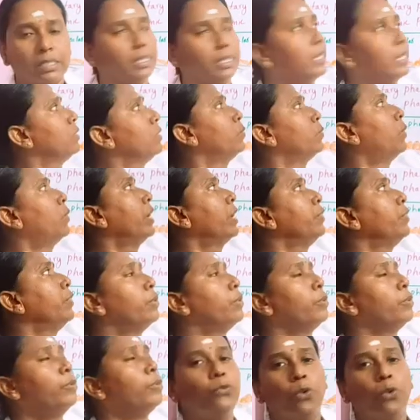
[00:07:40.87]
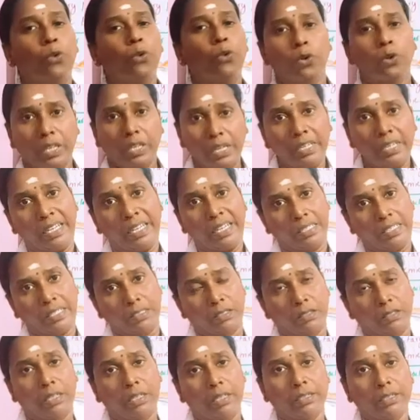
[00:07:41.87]
is 1 to 14
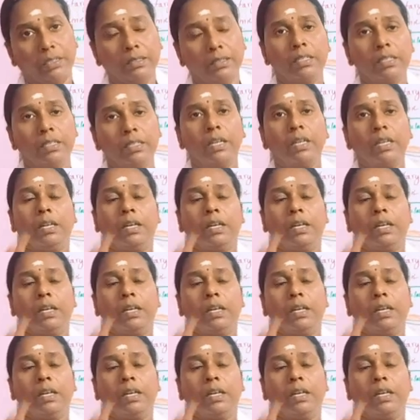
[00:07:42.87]
days, that is